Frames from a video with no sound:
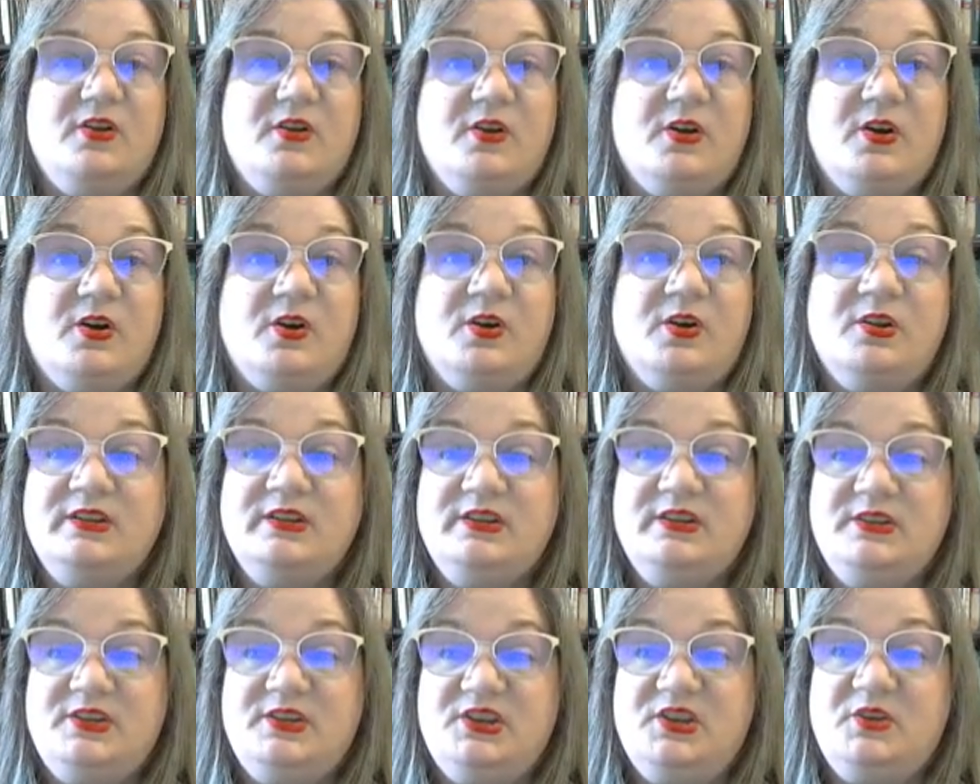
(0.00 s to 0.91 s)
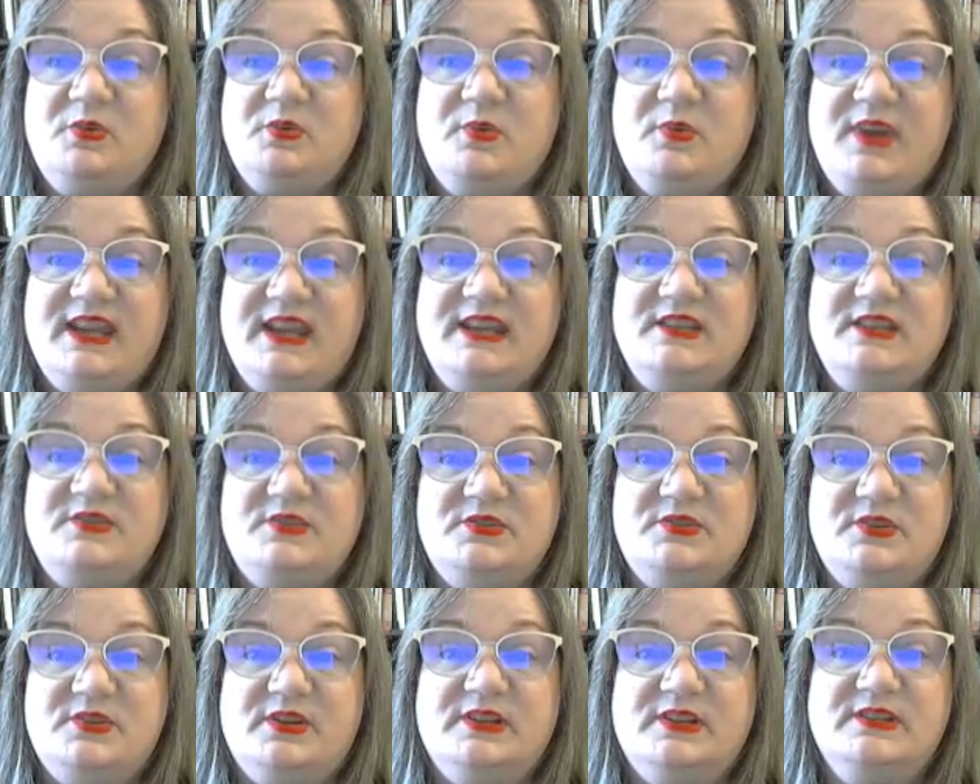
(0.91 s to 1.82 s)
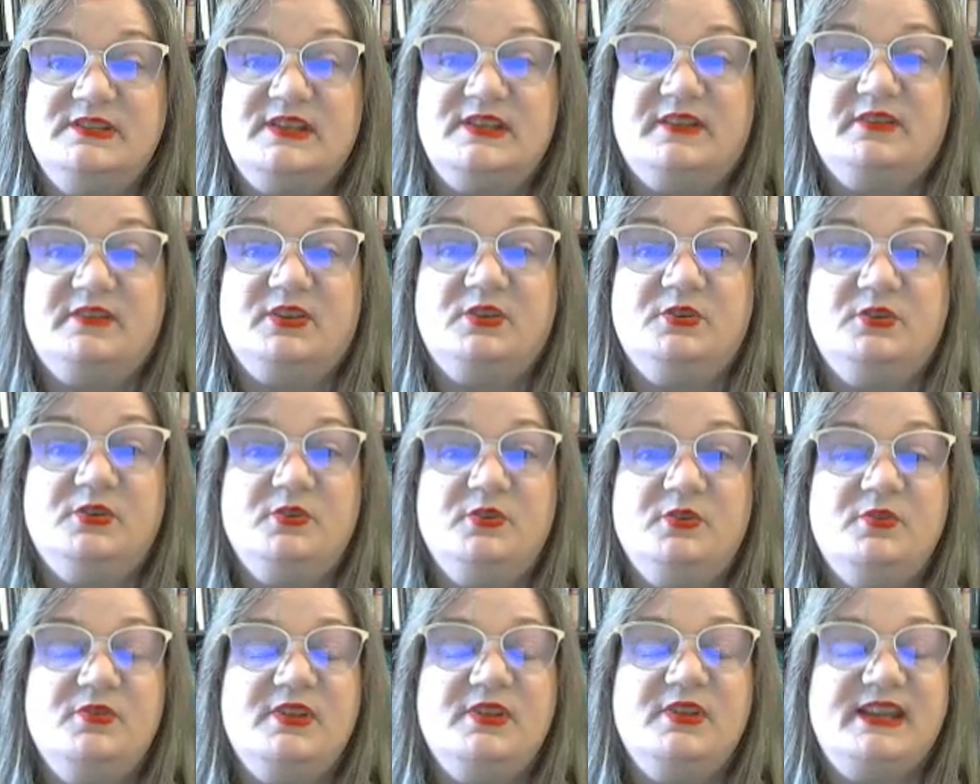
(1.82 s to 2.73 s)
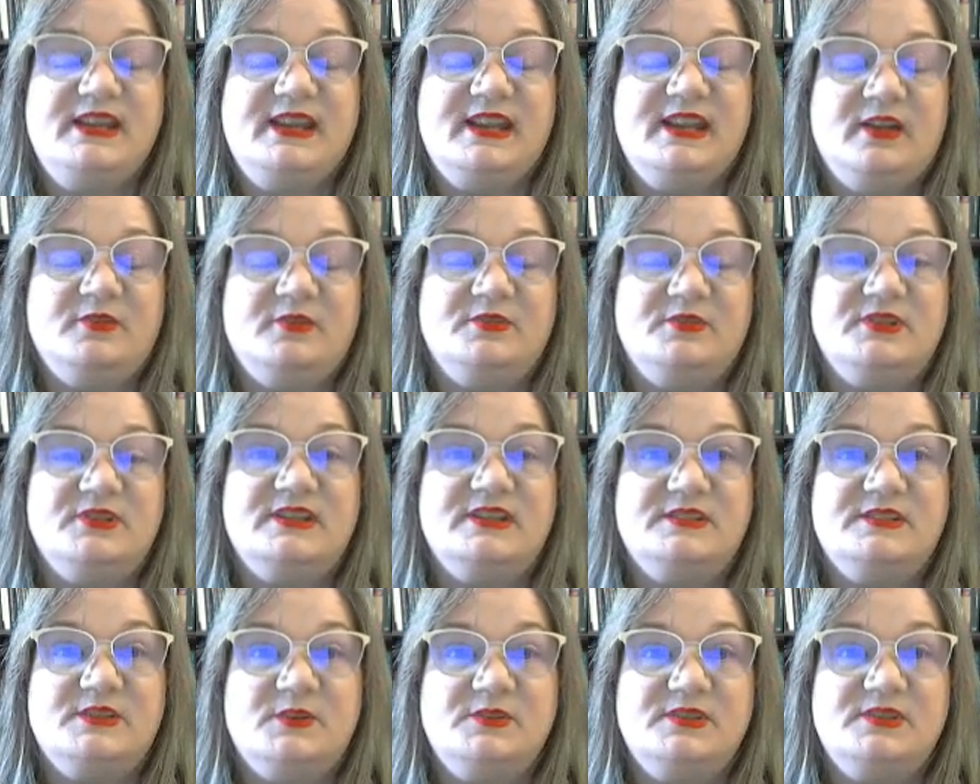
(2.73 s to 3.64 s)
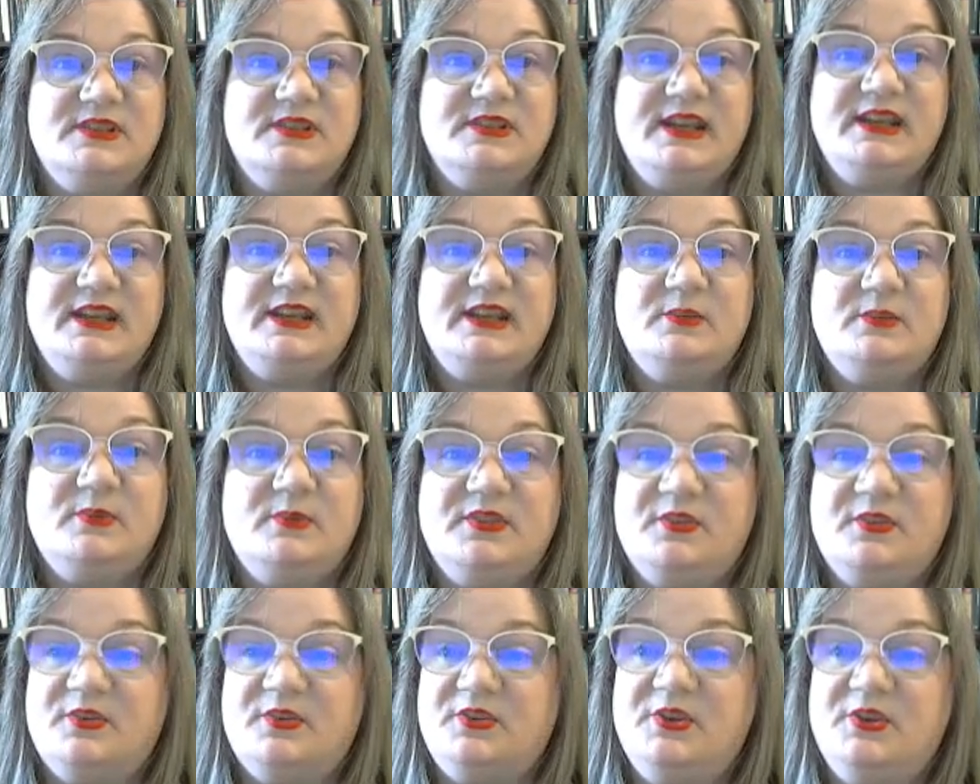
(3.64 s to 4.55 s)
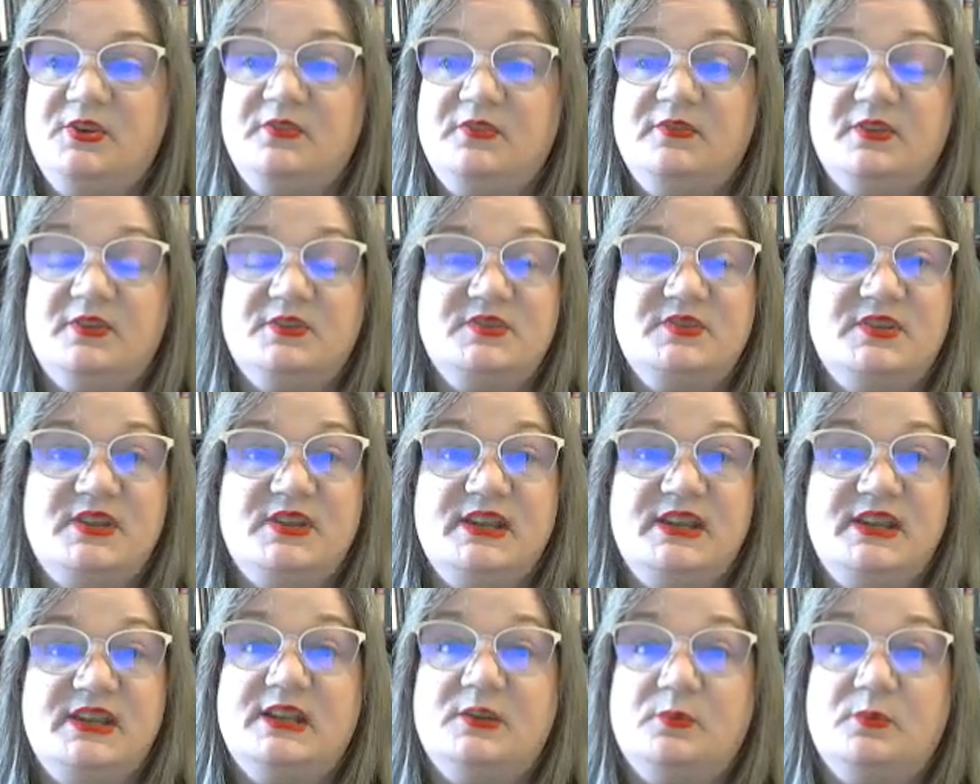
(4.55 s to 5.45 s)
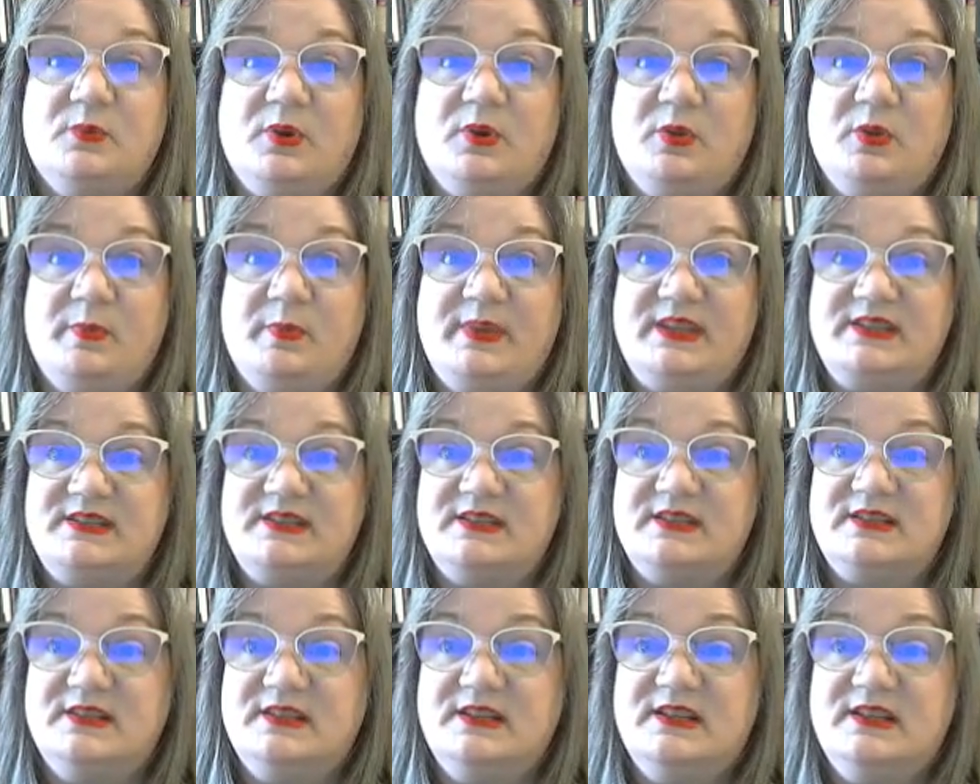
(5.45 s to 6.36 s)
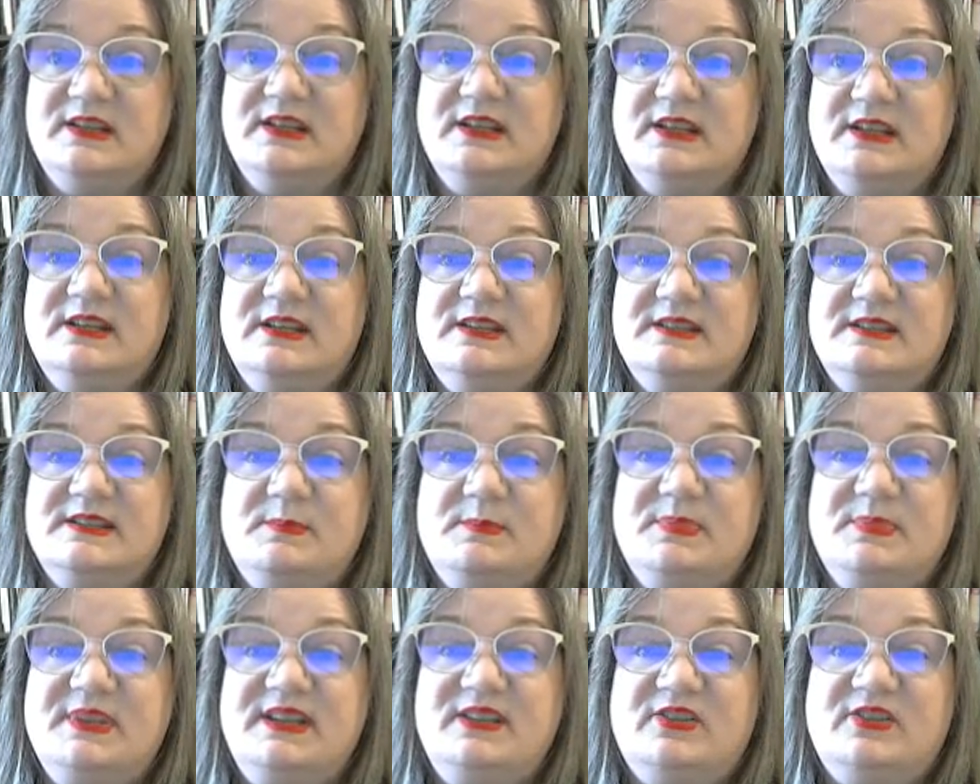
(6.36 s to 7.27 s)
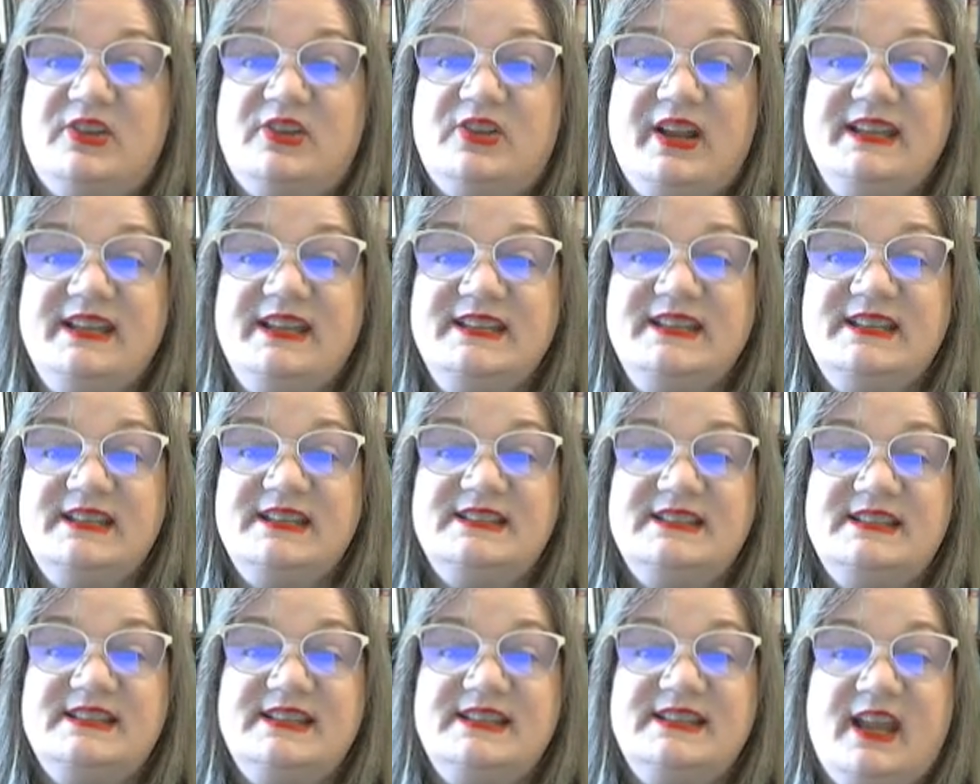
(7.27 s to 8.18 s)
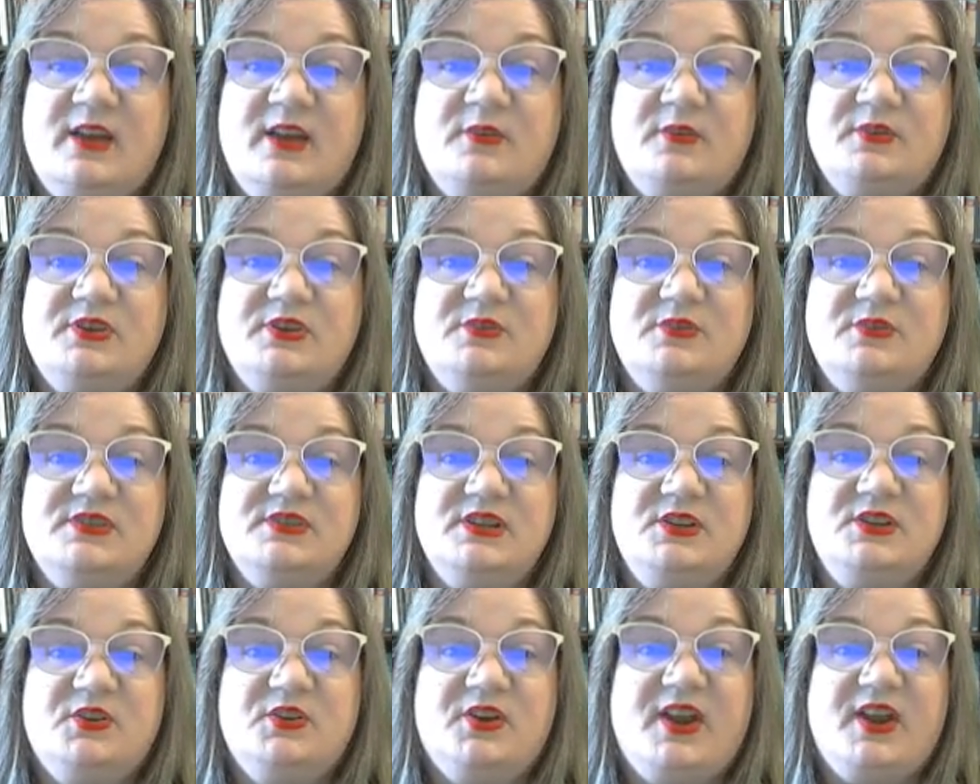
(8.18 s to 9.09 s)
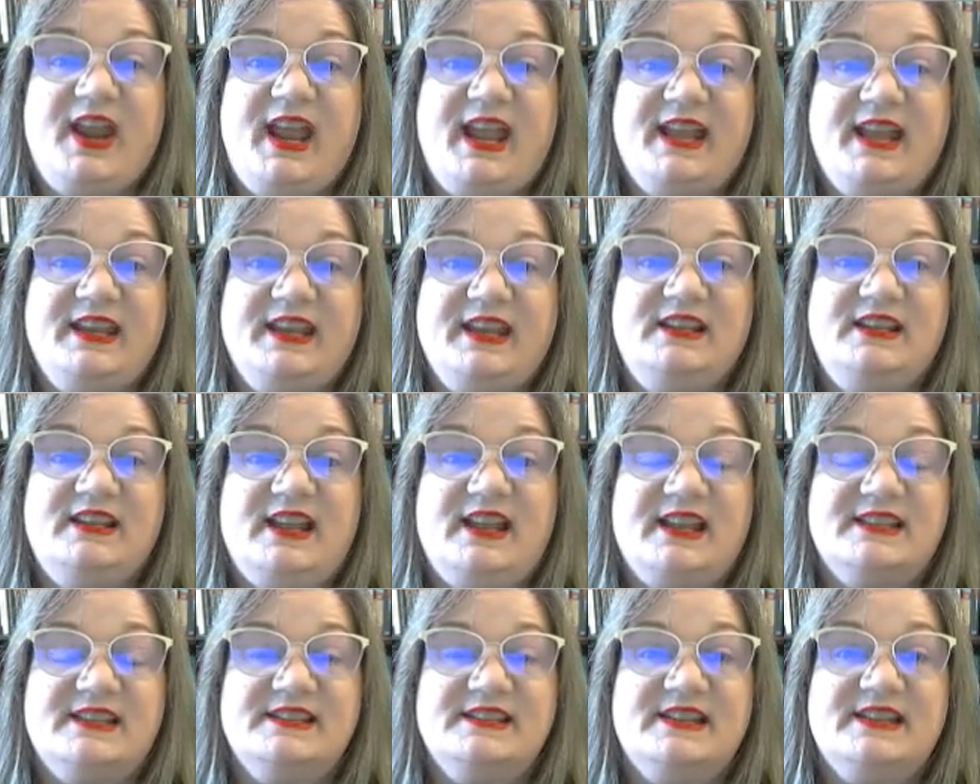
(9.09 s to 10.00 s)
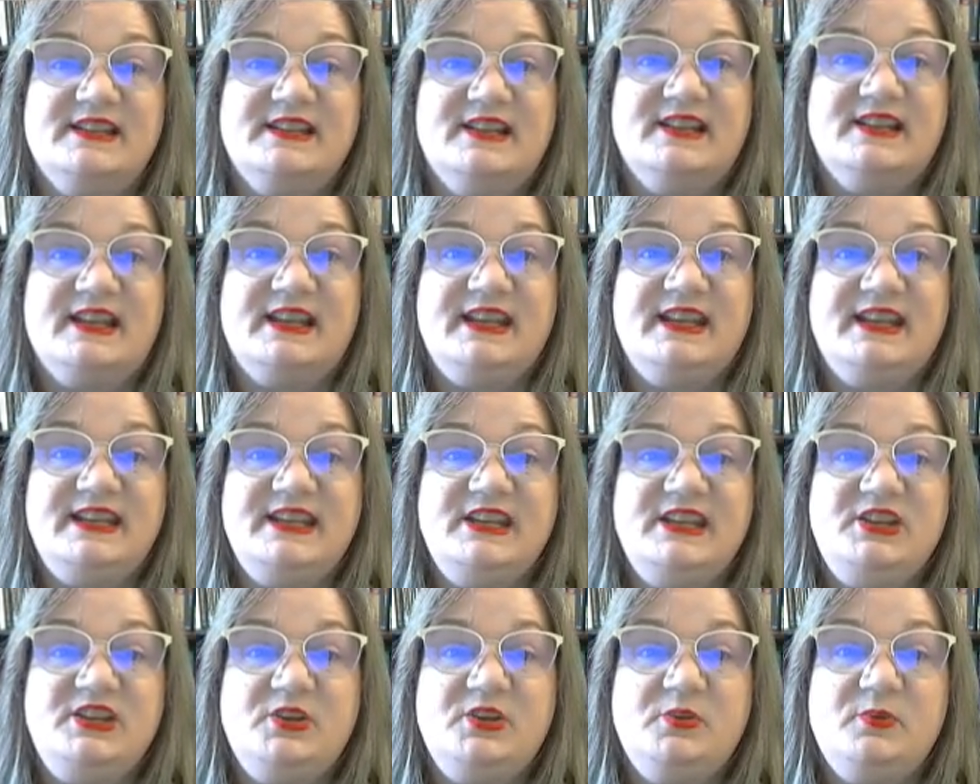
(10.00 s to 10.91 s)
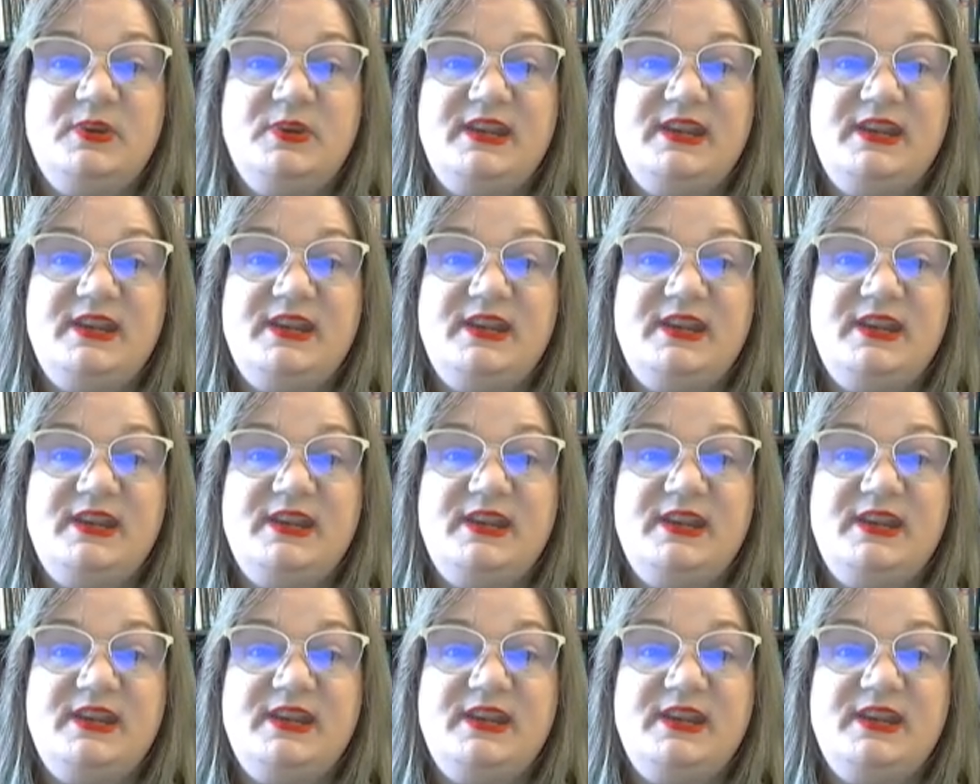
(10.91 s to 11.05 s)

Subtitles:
All UA students have a Google account associated with their university enrollment. Simply log into this account using your @alaska.edu